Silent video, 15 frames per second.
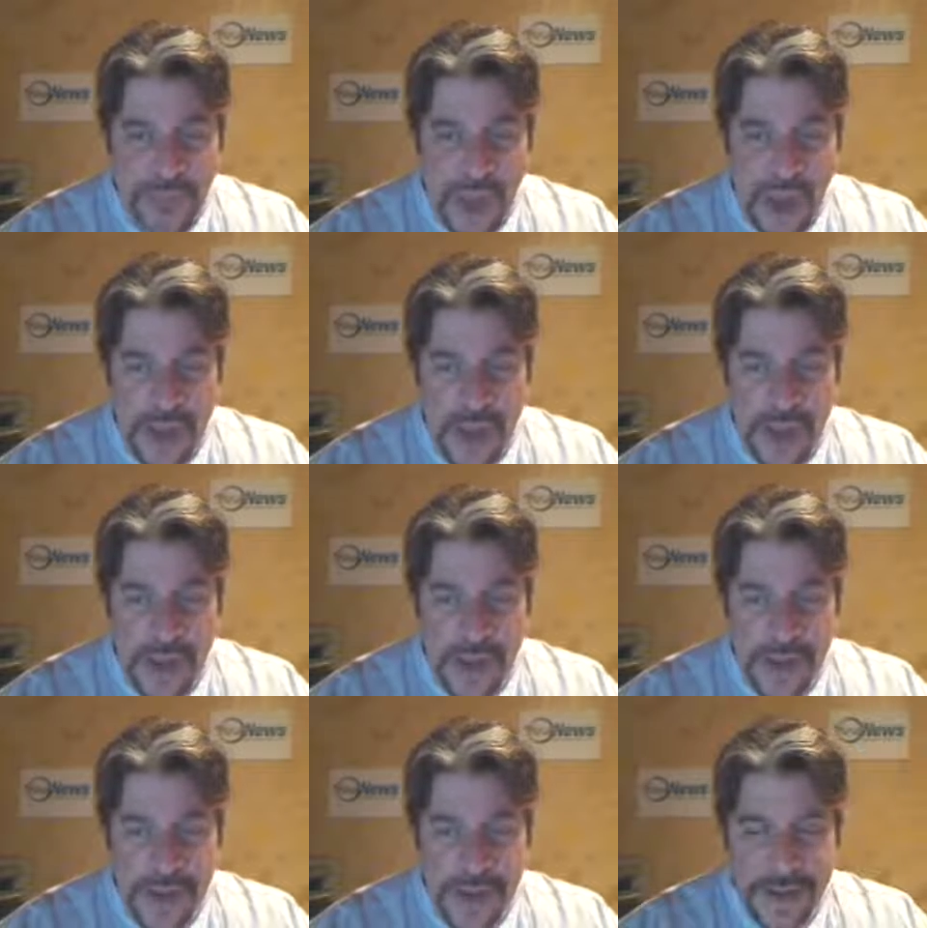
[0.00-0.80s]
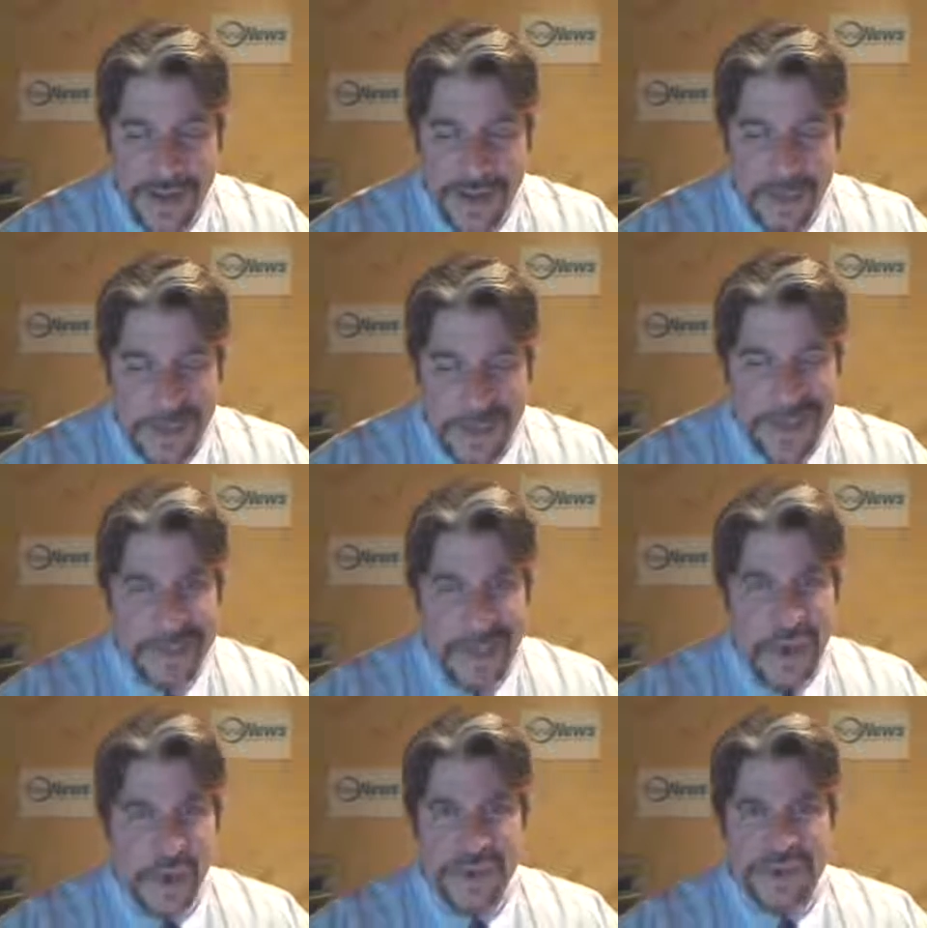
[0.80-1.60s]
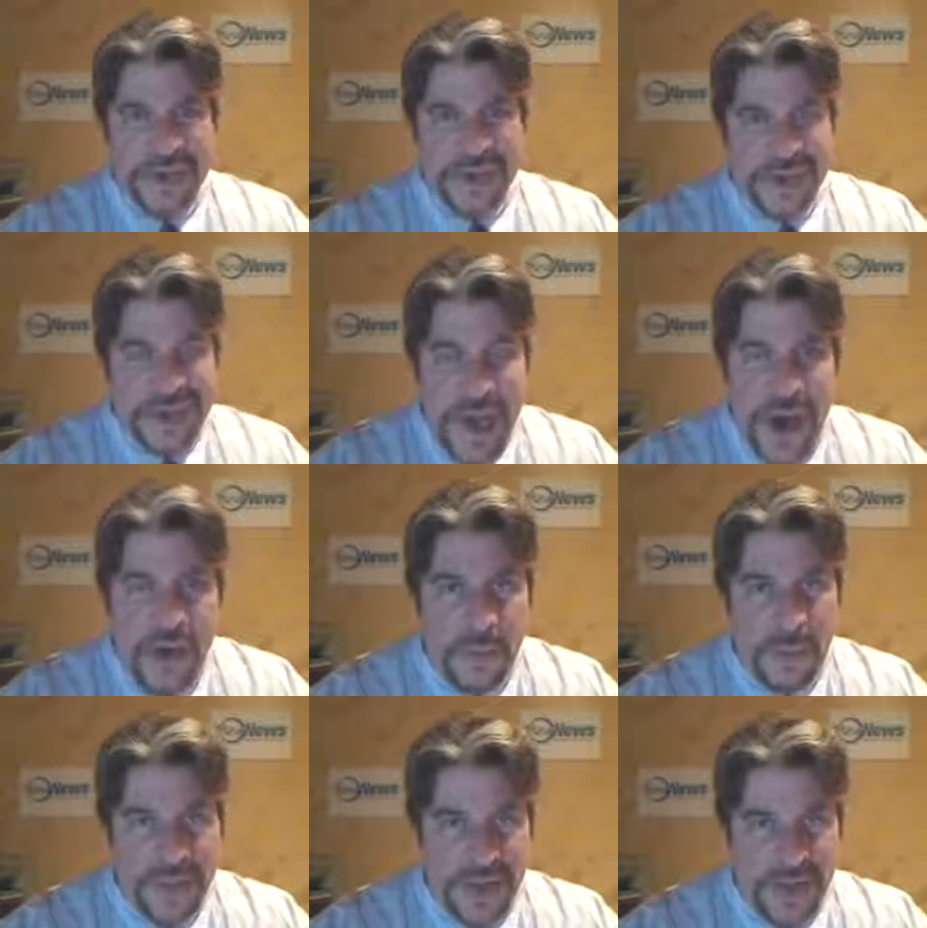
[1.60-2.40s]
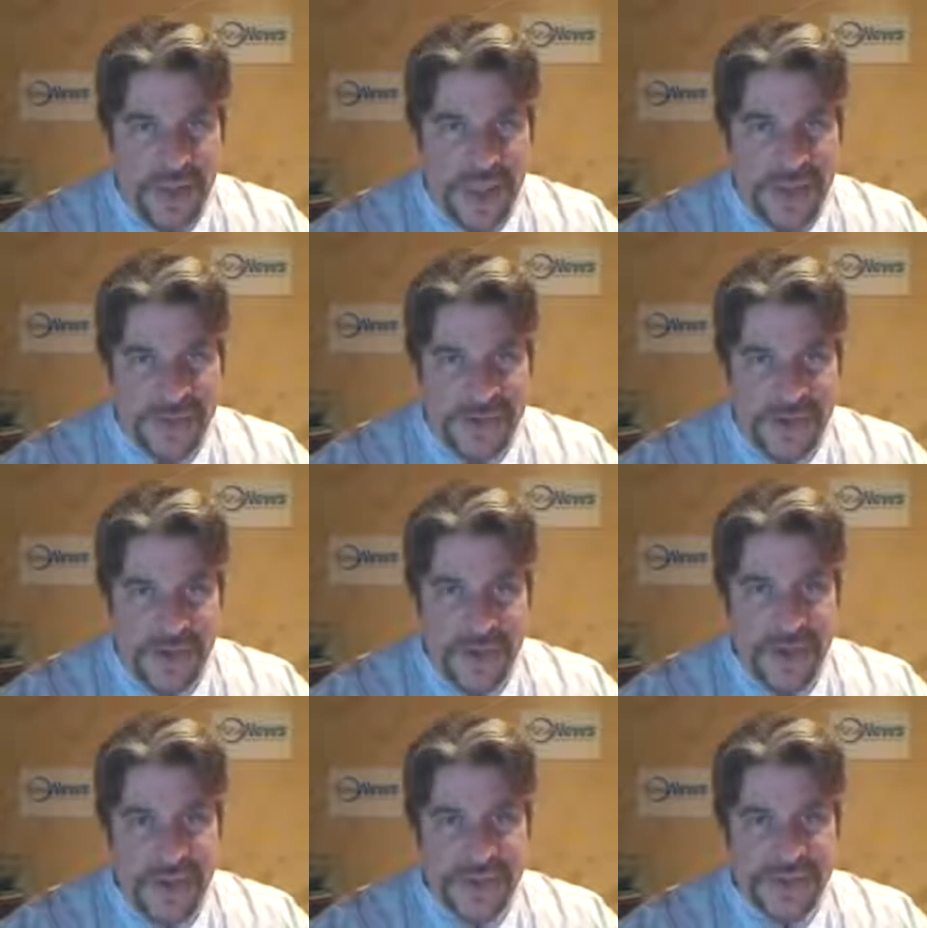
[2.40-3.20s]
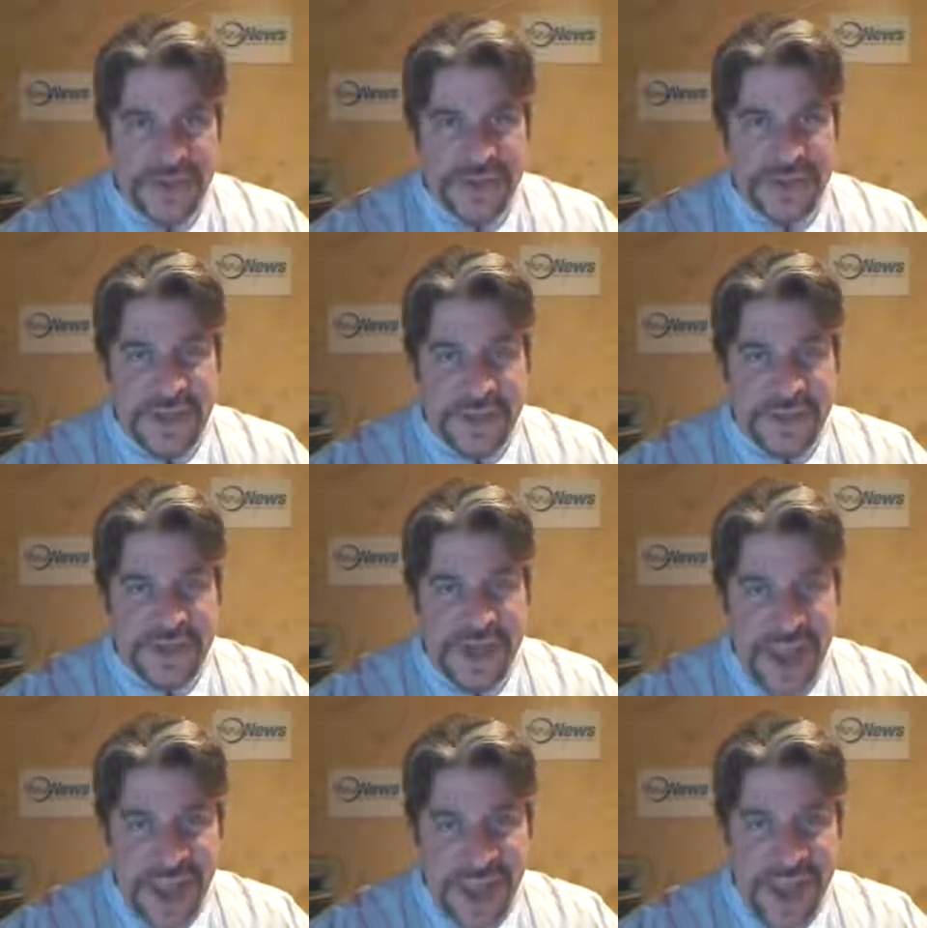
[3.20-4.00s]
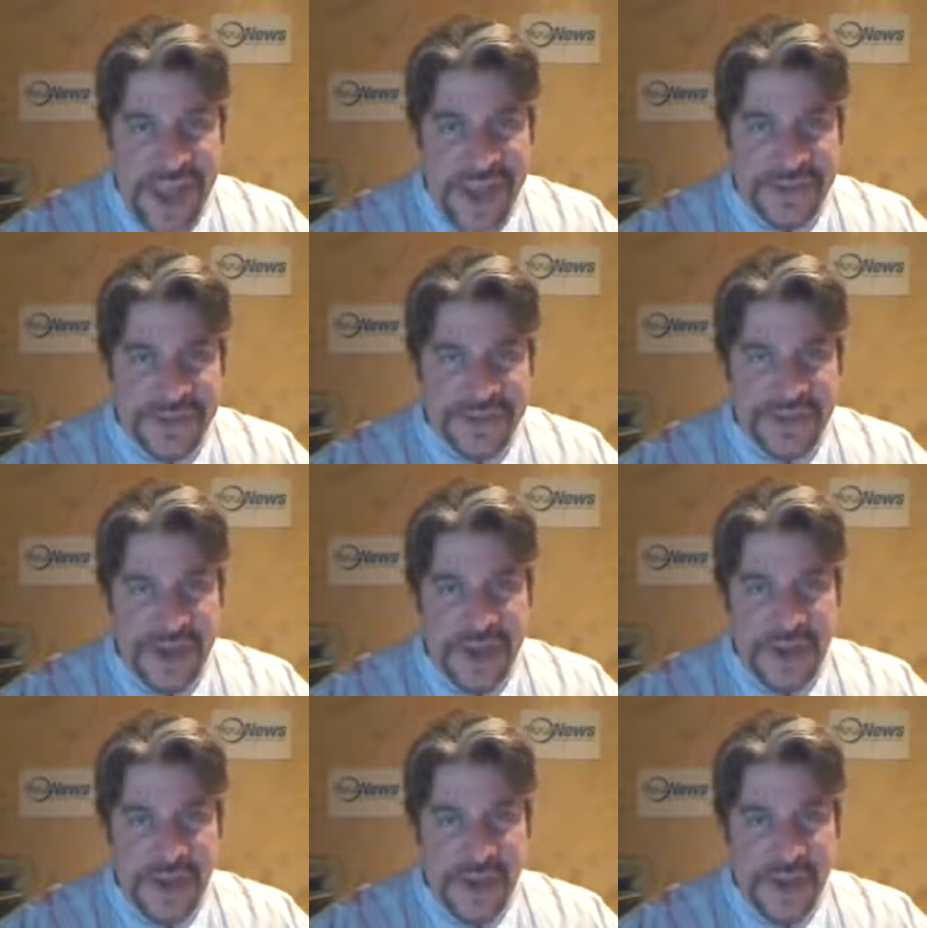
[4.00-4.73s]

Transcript: because they knew it was such a terrible year last year. Such chaos